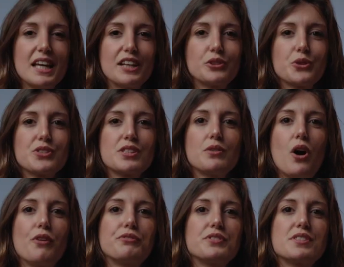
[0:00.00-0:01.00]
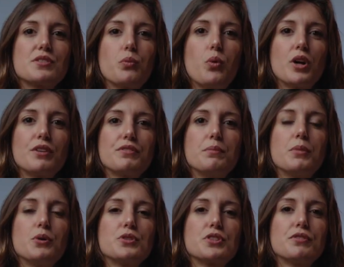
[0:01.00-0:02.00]
it also offers one of the
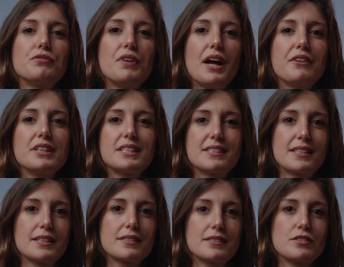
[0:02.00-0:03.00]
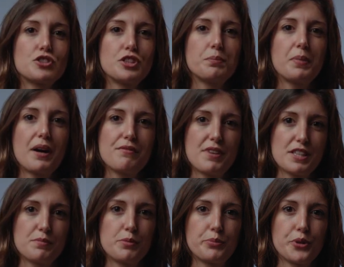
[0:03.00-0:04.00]
most varied citizenship by
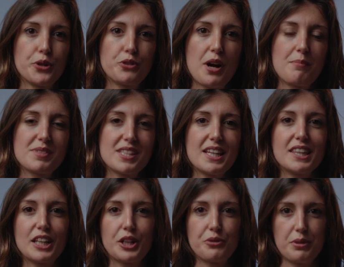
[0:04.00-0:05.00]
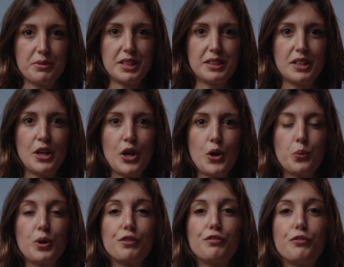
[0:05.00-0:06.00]
investment programs in the Caribbean,
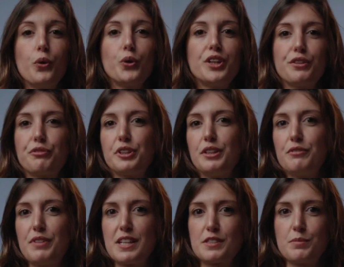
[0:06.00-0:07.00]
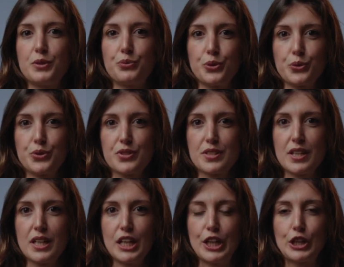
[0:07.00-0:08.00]
with 4 different investment routes,
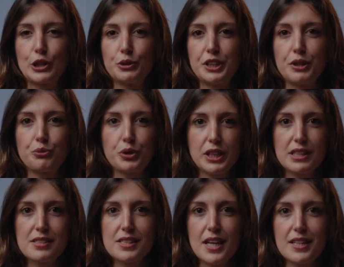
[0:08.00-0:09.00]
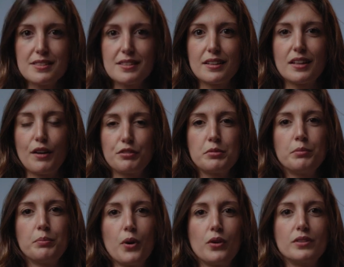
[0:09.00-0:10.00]
including real estate,
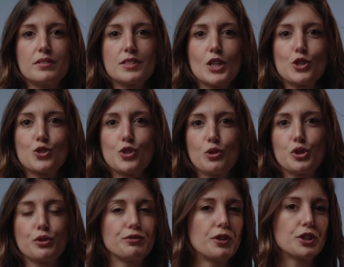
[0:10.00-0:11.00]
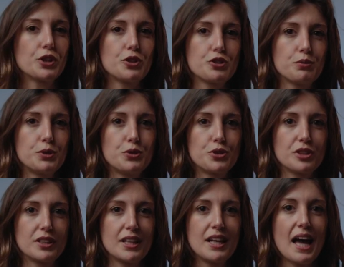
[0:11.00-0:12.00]
government bonds, social fund
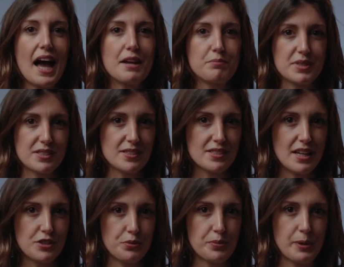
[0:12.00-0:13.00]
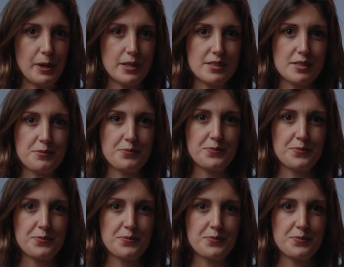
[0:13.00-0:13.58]
contribution, and business enterprise.